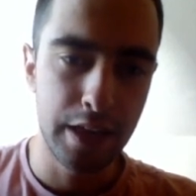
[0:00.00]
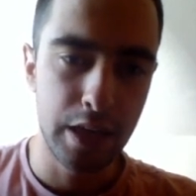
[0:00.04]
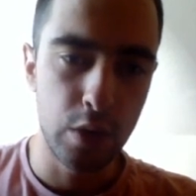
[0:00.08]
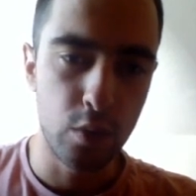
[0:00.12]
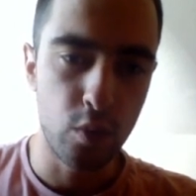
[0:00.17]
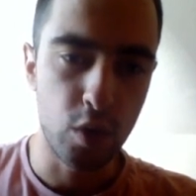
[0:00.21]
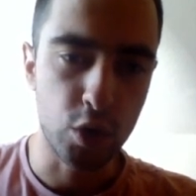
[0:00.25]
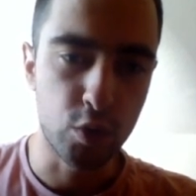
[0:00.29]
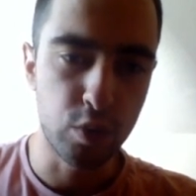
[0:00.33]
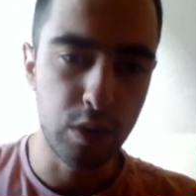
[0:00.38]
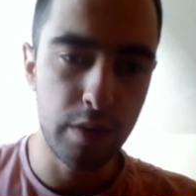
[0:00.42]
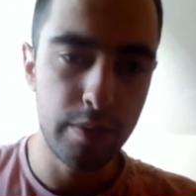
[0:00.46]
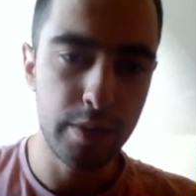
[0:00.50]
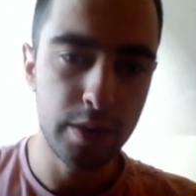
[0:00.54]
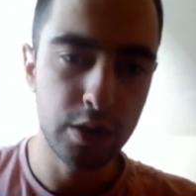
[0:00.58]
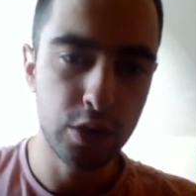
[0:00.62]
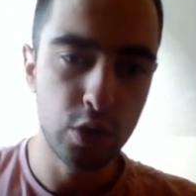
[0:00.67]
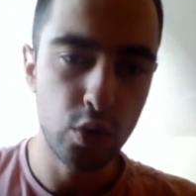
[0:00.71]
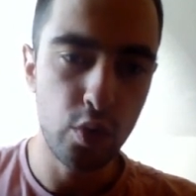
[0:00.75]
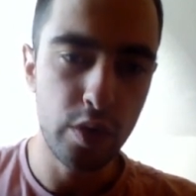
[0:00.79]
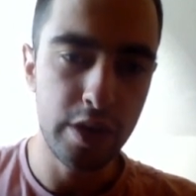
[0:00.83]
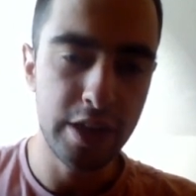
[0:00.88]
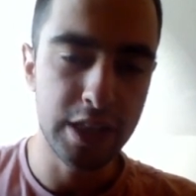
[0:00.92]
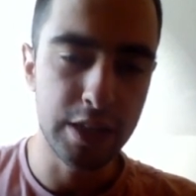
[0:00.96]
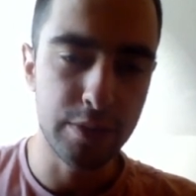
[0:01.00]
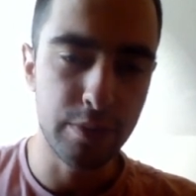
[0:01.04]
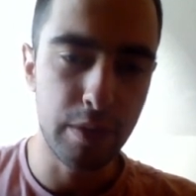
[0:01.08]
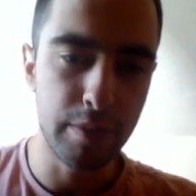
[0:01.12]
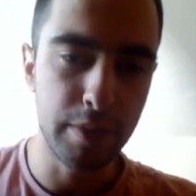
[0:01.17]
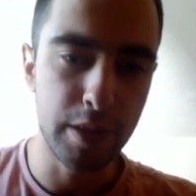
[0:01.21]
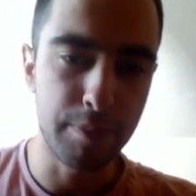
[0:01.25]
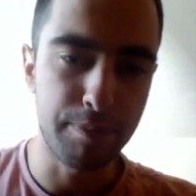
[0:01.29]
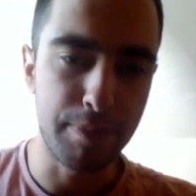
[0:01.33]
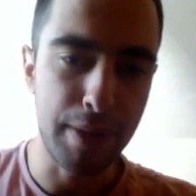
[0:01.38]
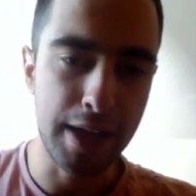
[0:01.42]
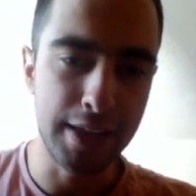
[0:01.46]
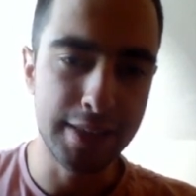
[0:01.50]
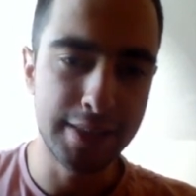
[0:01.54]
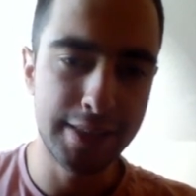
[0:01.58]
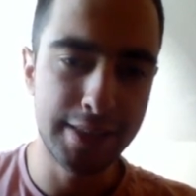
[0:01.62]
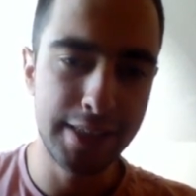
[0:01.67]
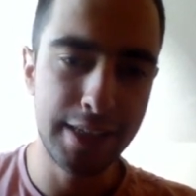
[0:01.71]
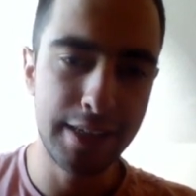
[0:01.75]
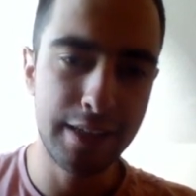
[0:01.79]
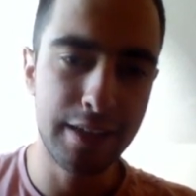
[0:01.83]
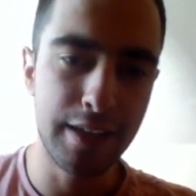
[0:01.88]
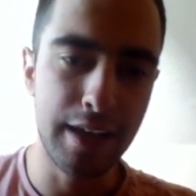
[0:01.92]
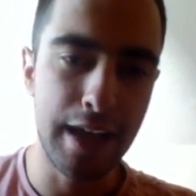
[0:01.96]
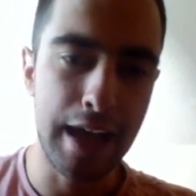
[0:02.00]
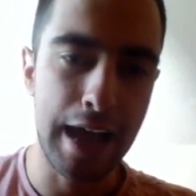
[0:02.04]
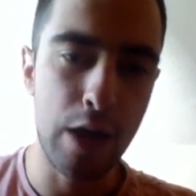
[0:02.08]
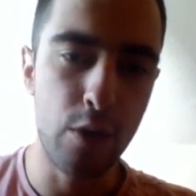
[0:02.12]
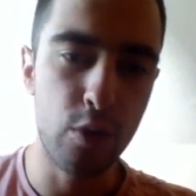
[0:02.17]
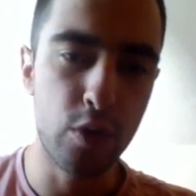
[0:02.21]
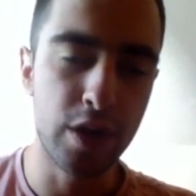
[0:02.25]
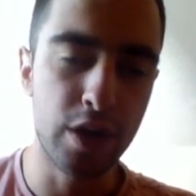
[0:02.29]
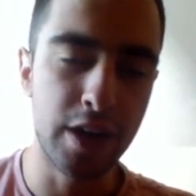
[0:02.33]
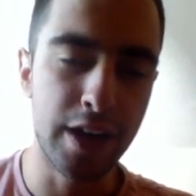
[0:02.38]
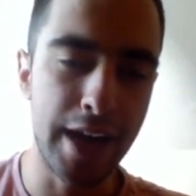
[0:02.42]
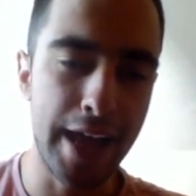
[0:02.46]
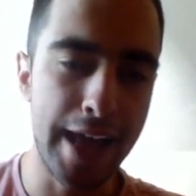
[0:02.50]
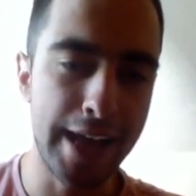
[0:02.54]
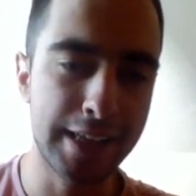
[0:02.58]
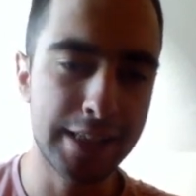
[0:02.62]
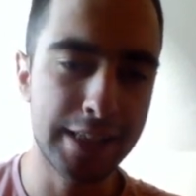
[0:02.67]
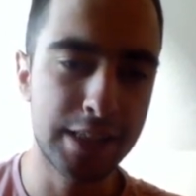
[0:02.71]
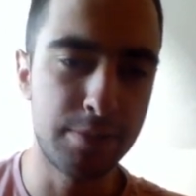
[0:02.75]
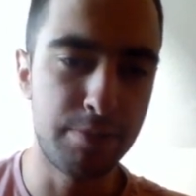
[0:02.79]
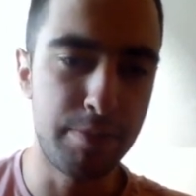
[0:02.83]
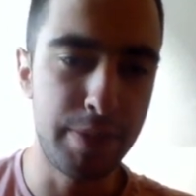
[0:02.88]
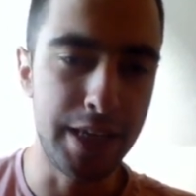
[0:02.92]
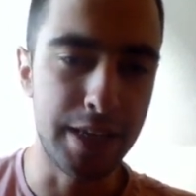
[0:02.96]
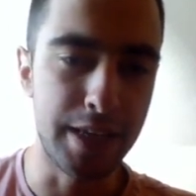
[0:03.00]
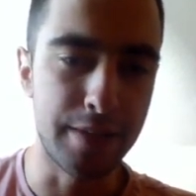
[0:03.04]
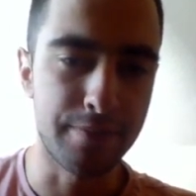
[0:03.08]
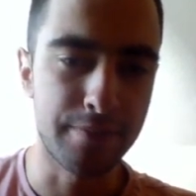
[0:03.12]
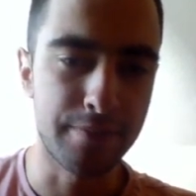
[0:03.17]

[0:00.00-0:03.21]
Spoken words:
what we will do is we will pass in our xb